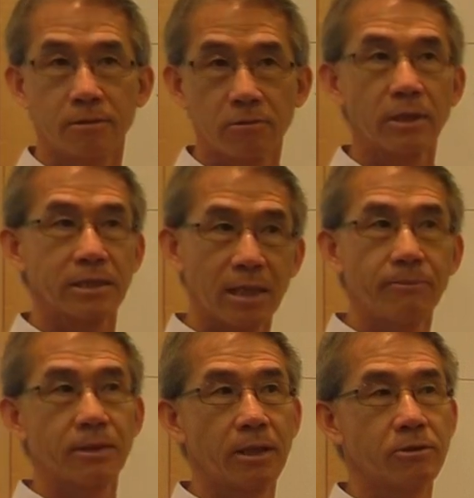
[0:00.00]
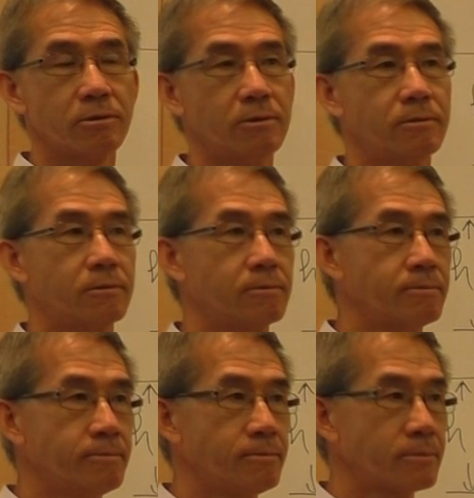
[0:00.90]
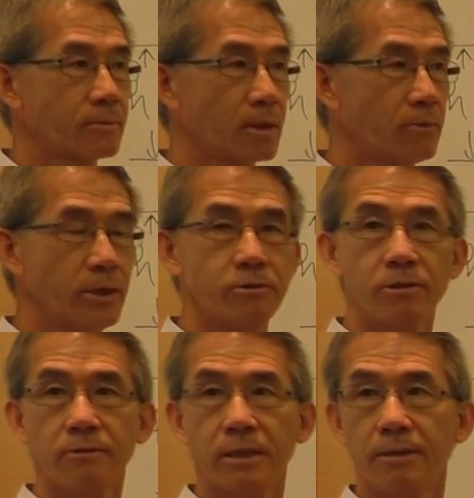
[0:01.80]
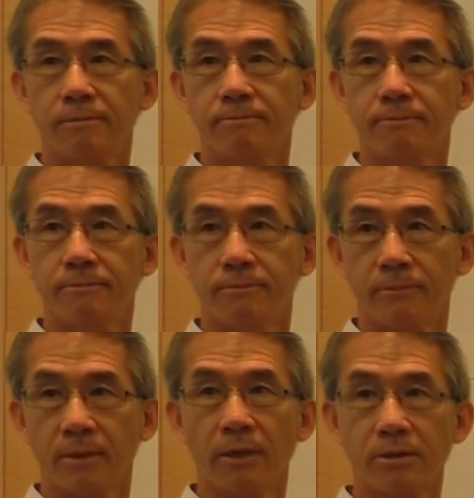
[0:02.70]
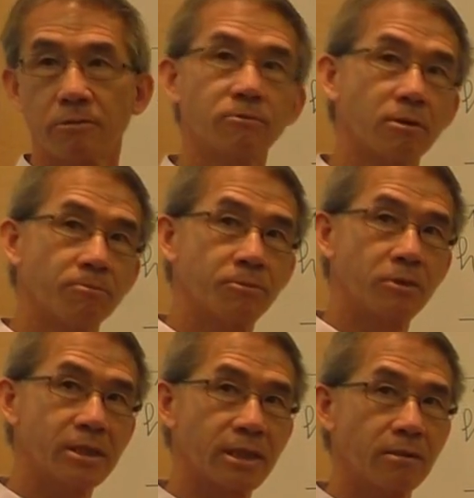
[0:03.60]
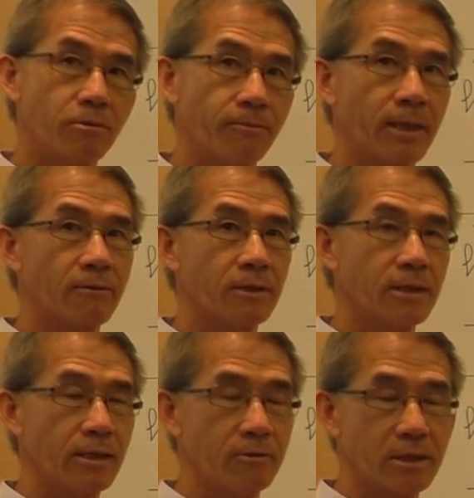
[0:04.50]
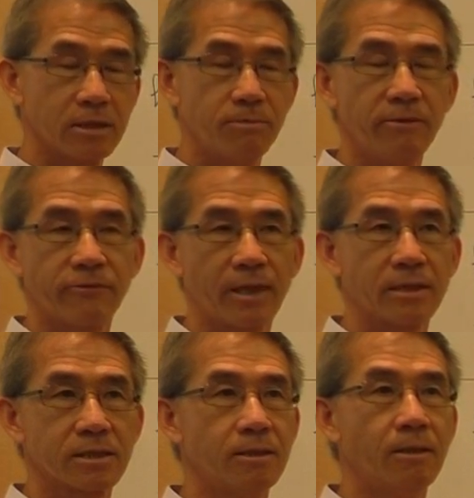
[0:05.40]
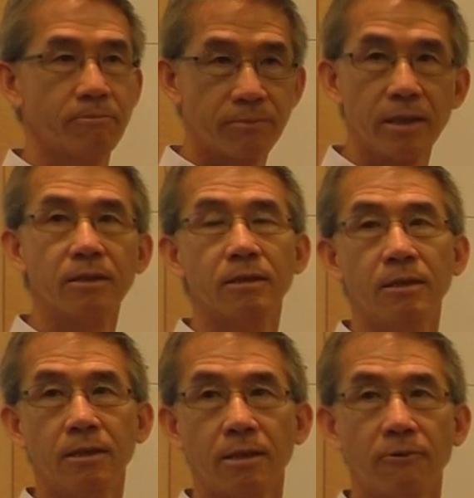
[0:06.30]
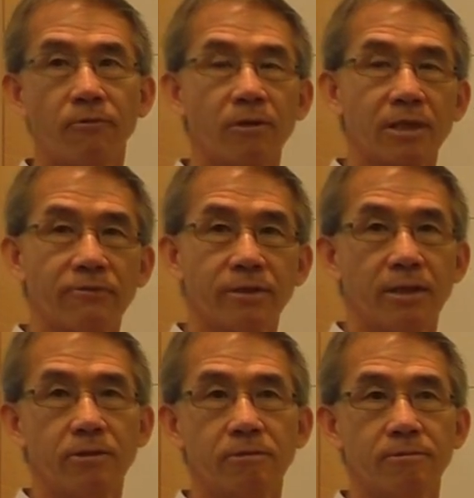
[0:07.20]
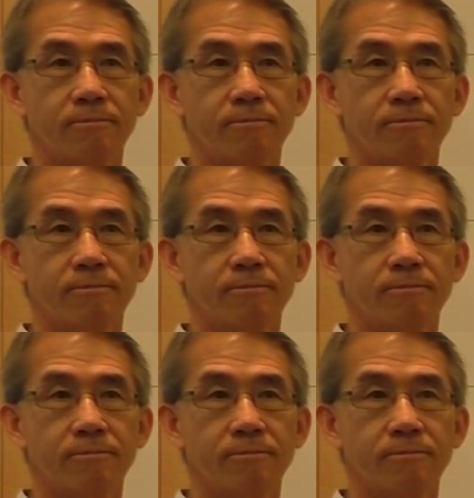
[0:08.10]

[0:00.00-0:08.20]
So that's application of engineering. Right? So you want to design a propeller that you can spin fast but avoid cavitation.